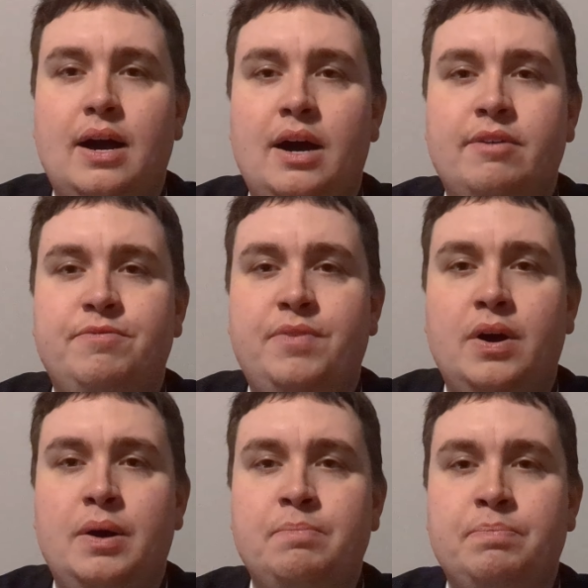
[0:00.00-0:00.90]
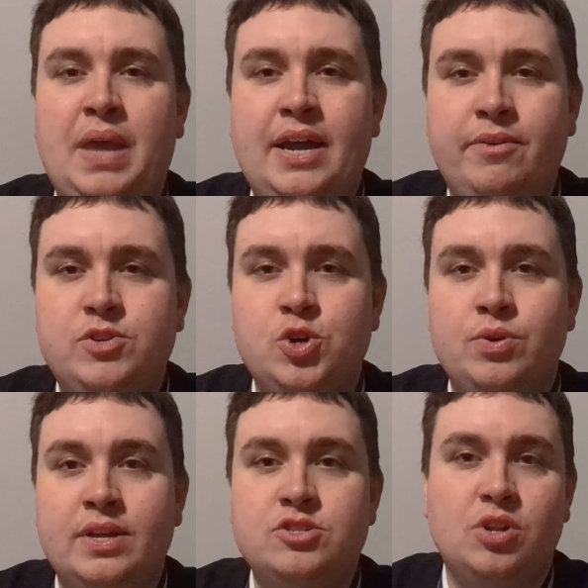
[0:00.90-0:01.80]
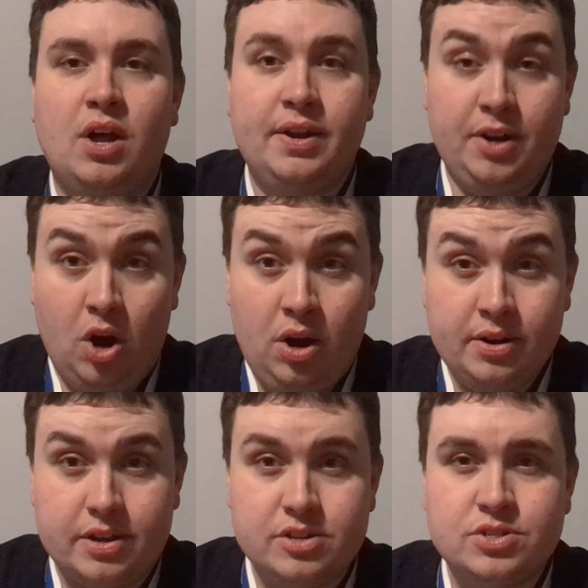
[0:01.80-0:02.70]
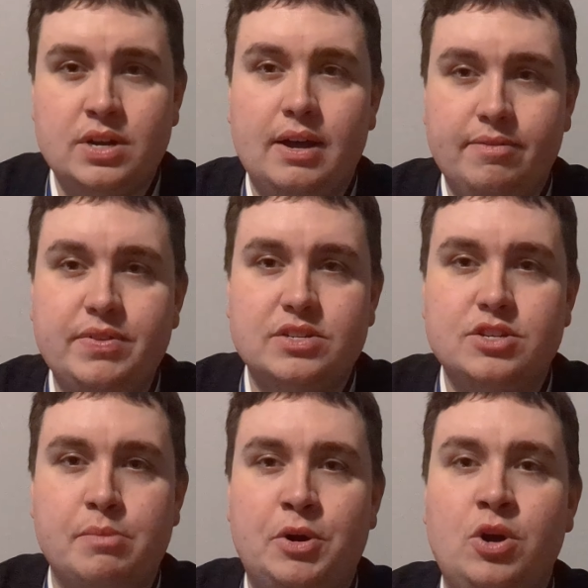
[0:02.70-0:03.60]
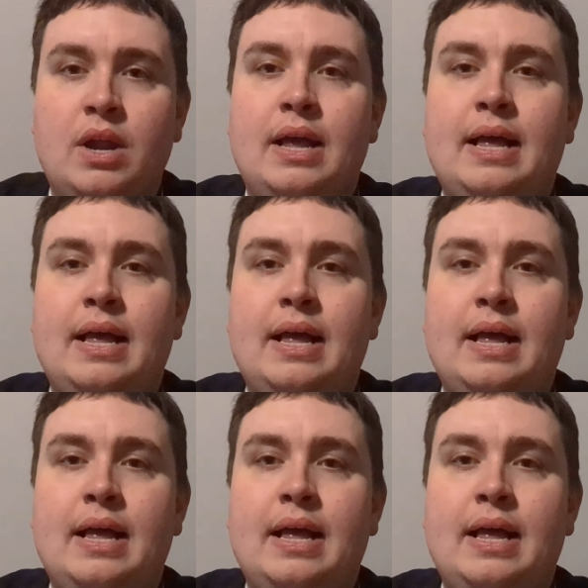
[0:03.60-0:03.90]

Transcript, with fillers: of um, end of June and July and August of this summer,